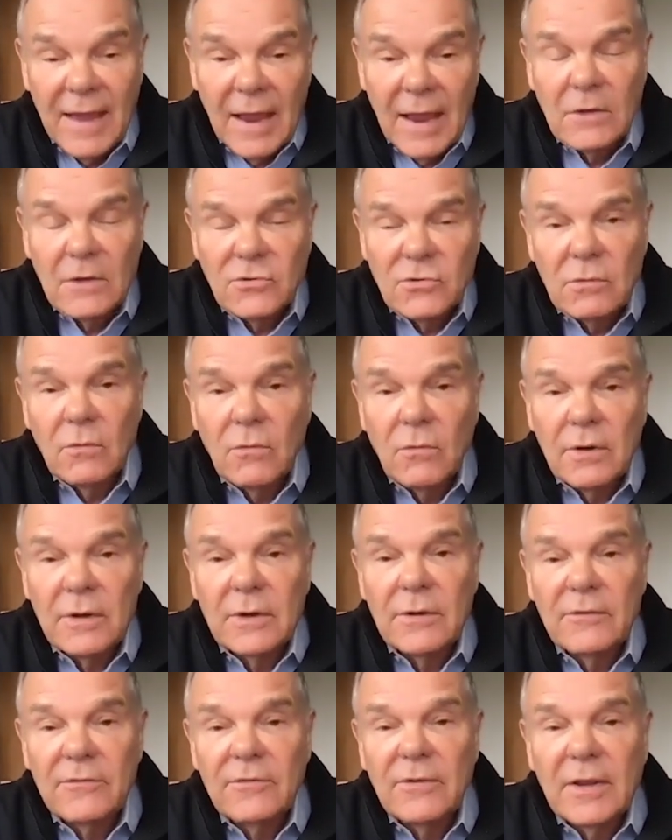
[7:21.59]
actual
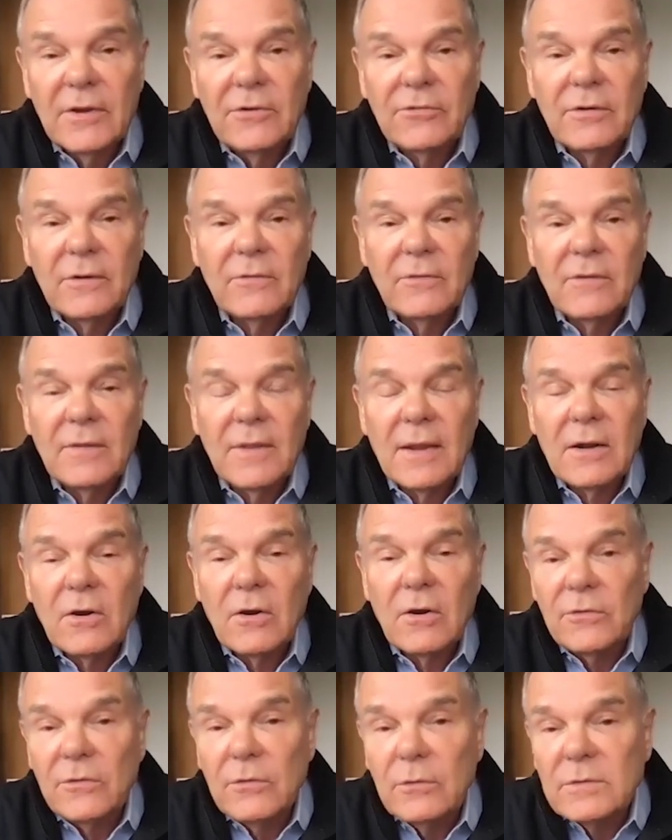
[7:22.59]
organizations that are
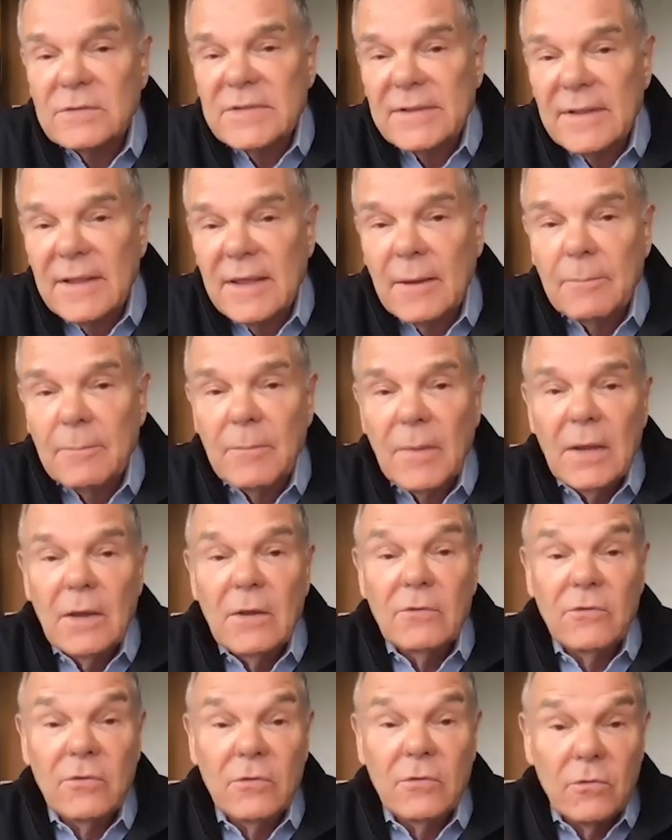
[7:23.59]
using them
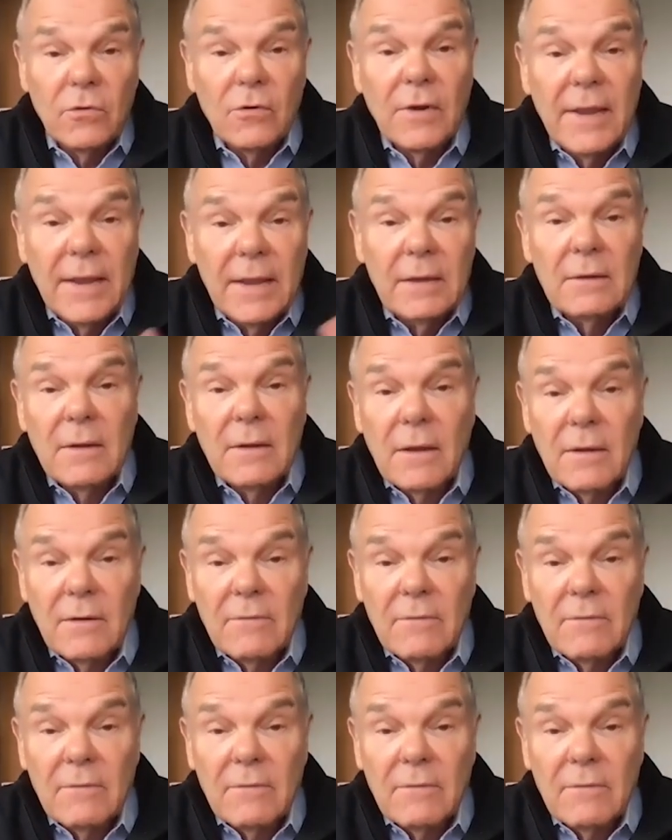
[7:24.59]
to create